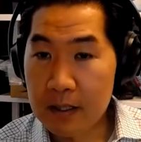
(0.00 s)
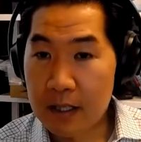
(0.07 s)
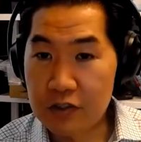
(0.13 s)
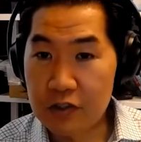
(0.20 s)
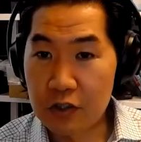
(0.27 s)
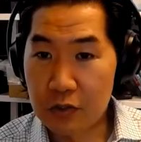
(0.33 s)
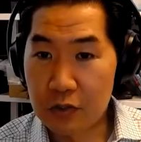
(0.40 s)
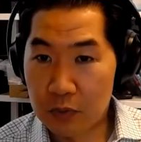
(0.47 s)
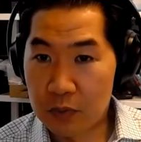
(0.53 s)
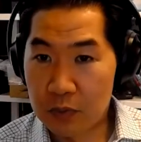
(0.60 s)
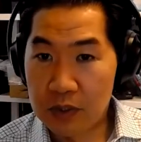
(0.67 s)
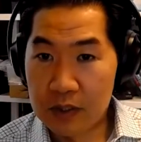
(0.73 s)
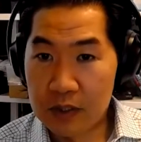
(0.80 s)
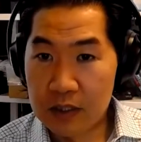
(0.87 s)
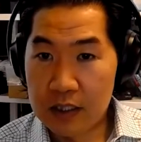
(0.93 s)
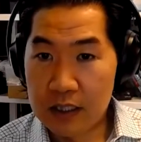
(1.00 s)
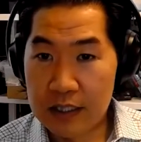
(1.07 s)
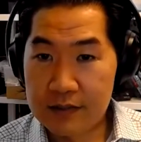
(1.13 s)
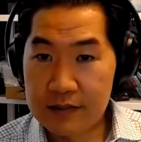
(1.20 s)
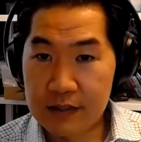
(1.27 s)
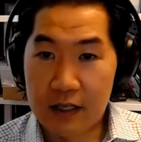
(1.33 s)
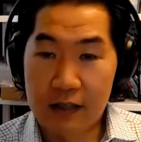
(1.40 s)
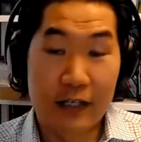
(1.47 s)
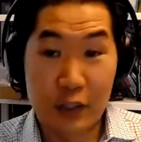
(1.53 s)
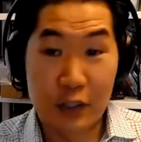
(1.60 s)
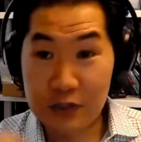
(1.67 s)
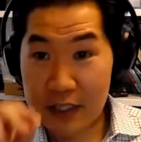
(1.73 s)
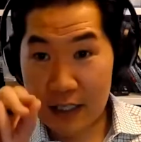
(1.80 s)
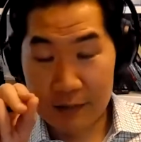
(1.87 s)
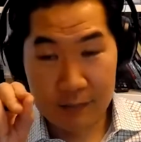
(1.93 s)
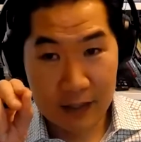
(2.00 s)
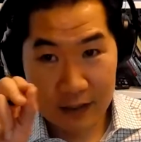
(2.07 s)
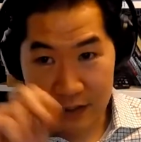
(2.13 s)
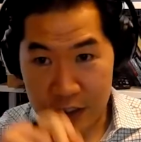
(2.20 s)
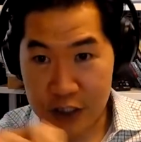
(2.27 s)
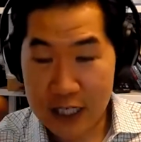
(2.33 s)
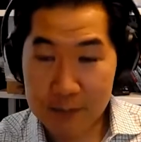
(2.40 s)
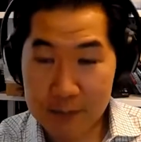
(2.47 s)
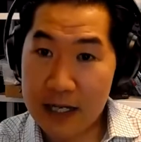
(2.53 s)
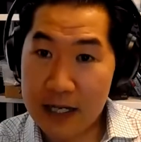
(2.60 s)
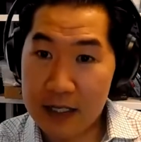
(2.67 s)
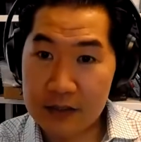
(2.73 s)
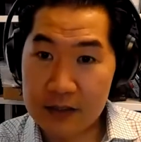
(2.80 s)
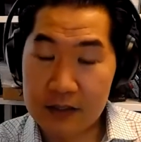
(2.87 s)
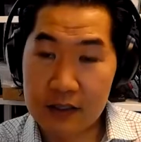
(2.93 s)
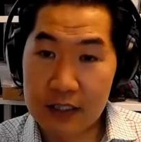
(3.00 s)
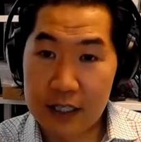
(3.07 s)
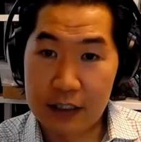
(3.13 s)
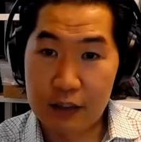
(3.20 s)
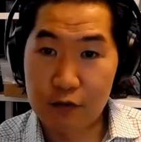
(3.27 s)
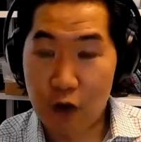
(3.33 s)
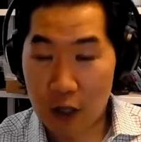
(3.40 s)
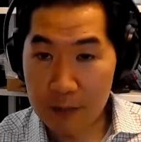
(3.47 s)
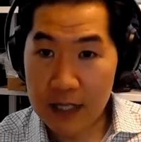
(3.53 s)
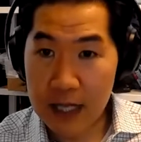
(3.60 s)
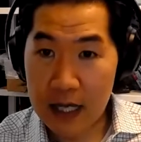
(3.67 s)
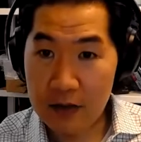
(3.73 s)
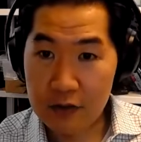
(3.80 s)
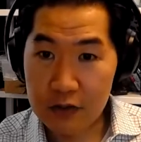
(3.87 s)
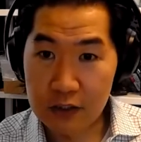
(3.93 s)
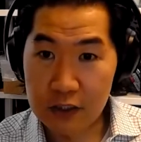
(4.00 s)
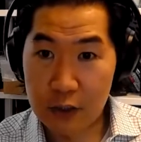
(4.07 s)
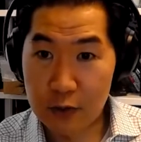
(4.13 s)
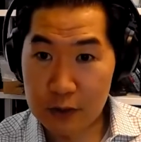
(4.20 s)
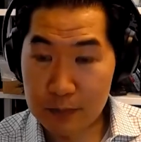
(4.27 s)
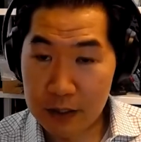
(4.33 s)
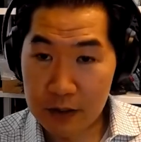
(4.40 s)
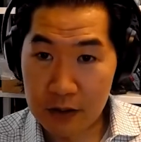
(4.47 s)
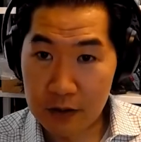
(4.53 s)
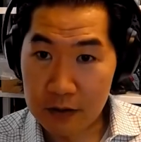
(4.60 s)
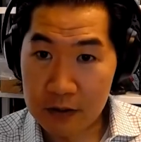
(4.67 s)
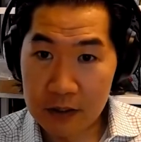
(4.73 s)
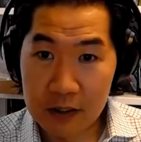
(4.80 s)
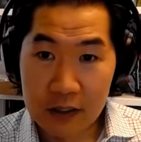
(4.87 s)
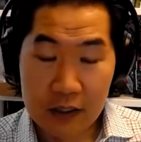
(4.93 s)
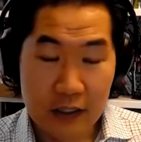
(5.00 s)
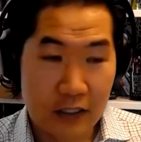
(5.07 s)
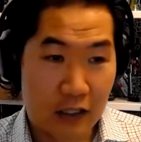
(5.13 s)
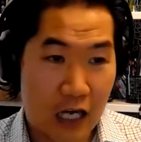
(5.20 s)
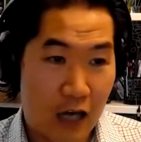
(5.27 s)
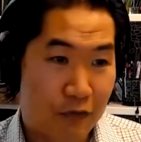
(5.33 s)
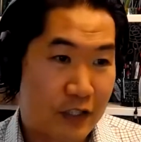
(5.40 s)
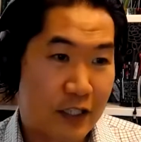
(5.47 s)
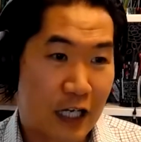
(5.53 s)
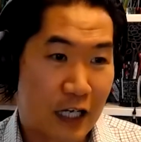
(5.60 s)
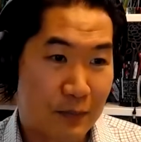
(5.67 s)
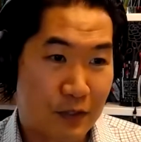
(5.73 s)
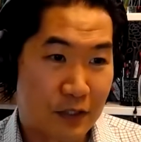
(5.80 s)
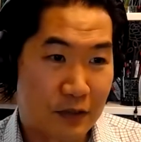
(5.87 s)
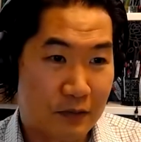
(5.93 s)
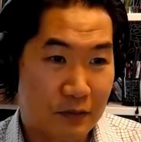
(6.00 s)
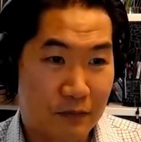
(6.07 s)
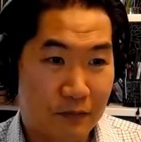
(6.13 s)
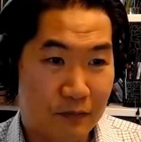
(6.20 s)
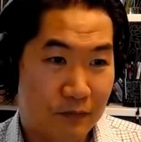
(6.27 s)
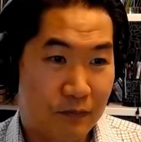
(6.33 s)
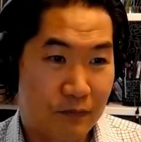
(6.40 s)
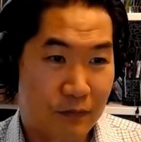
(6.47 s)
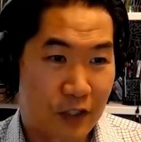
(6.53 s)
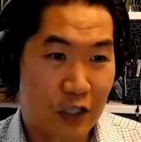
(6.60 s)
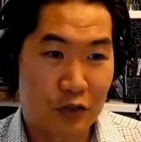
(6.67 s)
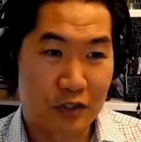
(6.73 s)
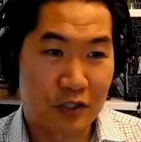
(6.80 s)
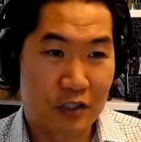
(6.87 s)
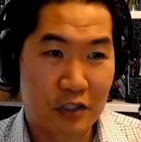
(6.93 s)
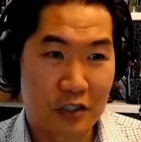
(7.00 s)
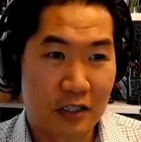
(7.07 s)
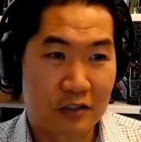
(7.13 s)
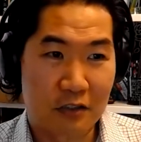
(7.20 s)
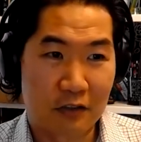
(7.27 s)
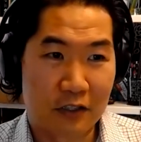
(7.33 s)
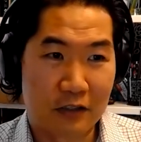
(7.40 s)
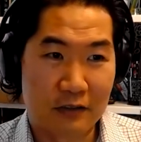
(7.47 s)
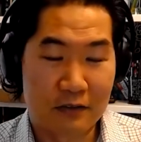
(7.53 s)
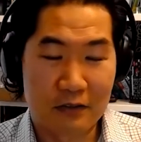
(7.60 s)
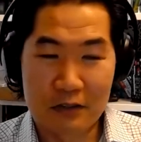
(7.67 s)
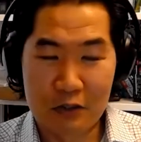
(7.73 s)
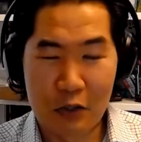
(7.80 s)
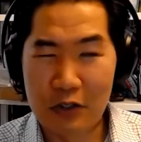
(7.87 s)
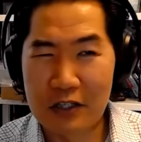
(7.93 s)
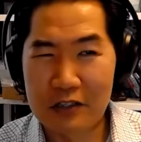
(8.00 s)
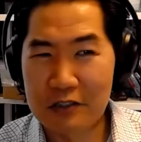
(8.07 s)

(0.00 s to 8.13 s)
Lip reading: And so it's like you say, it's a checkbox. It's farmed out to the lowest bidder, oftentimes in countries that you don't